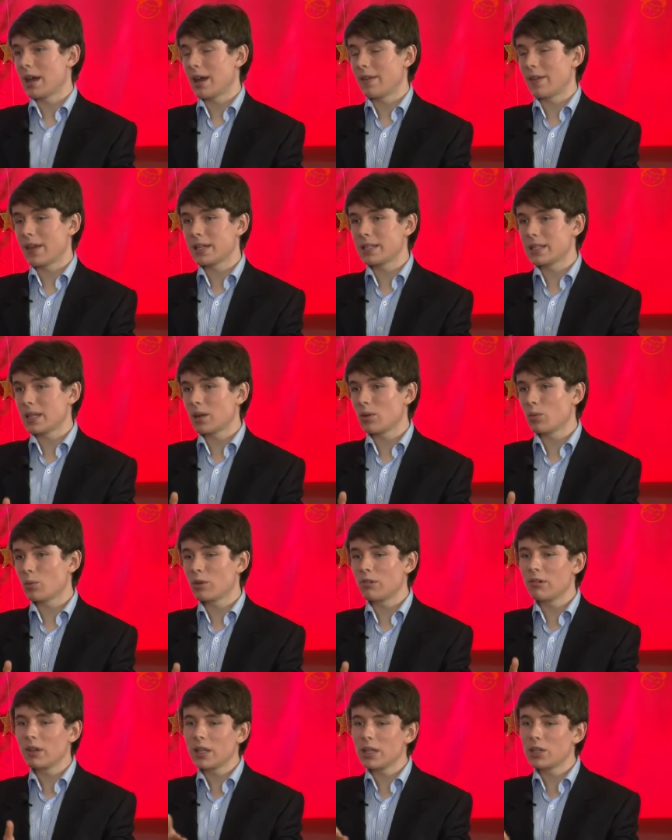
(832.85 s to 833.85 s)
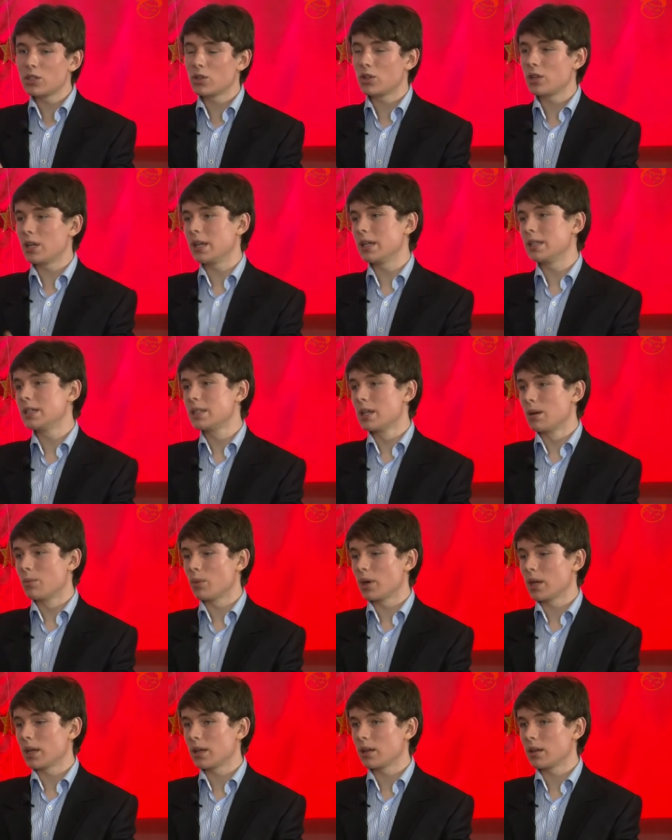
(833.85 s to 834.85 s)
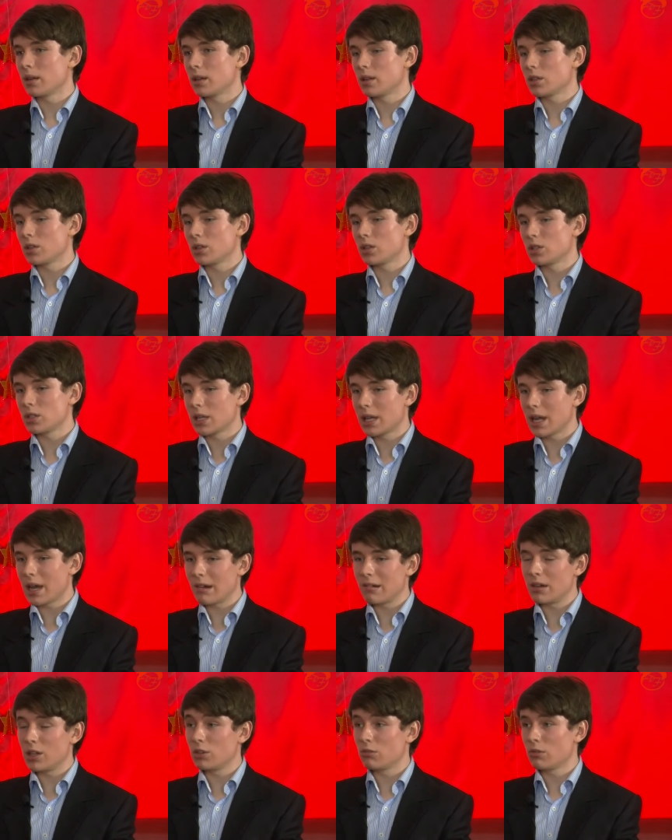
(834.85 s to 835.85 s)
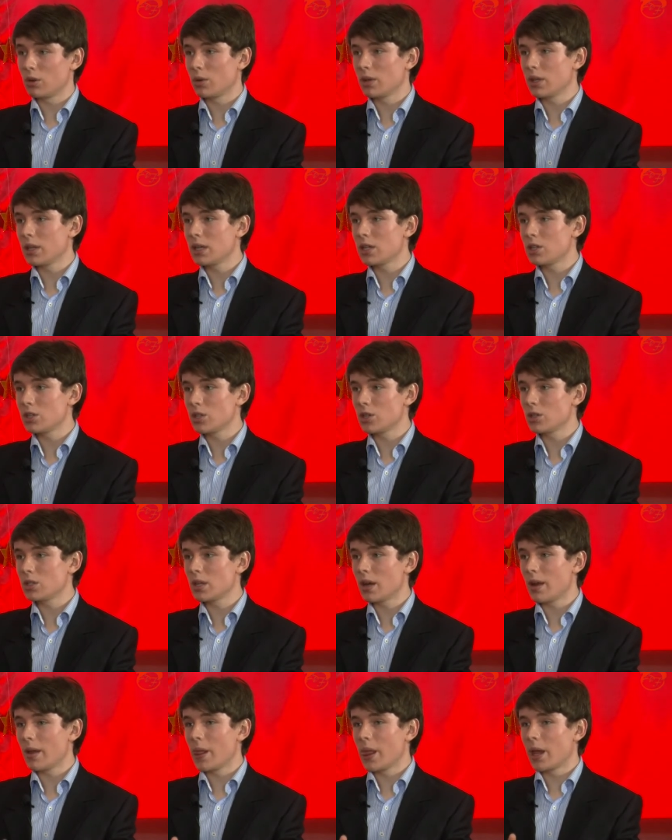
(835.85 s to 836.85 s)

and they say, we really do need someone to carry through on the issues,